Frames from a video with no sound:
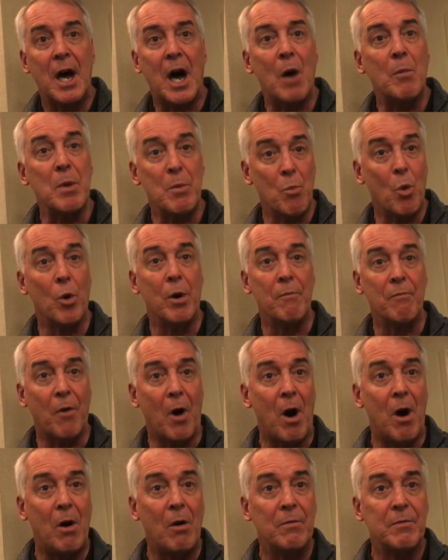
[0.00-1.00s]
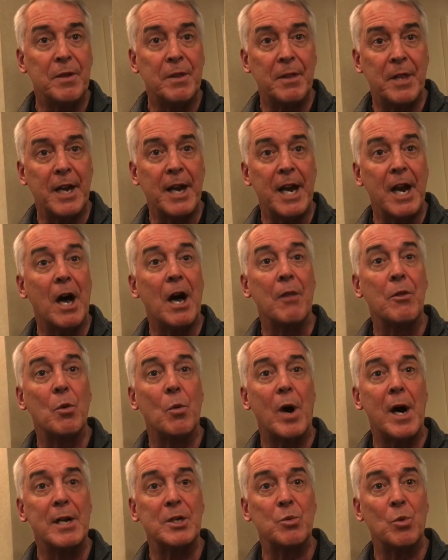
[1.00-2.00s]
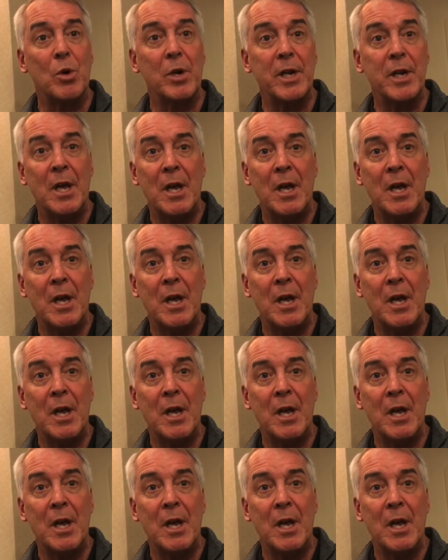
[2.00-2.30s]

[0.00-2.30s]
I'll be more involved than I otherwise would.